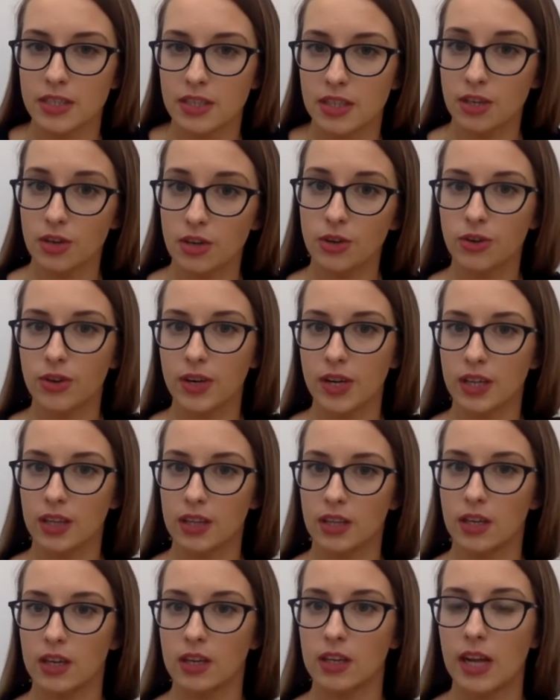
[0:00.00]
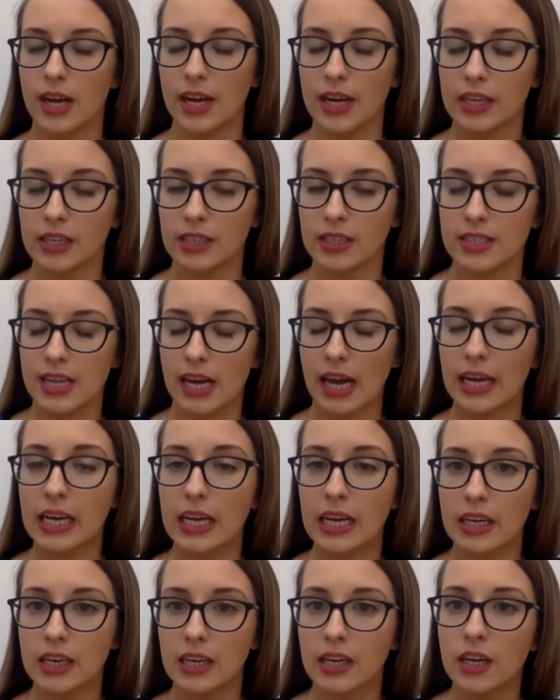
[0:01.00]
and the notary and the client
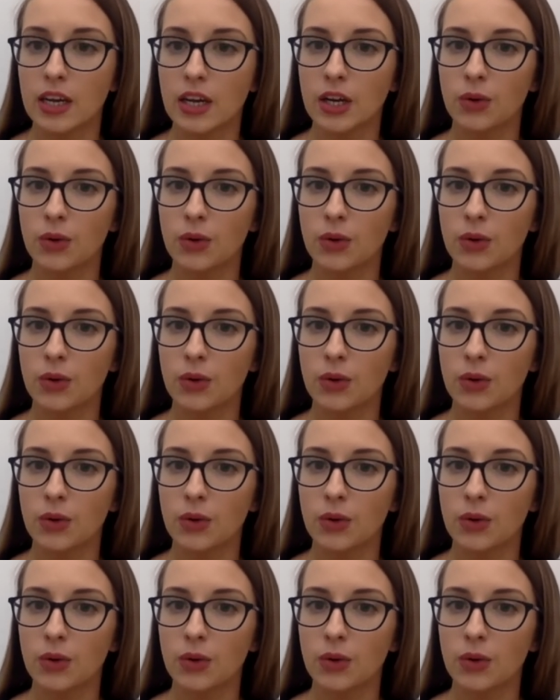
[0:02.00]
signing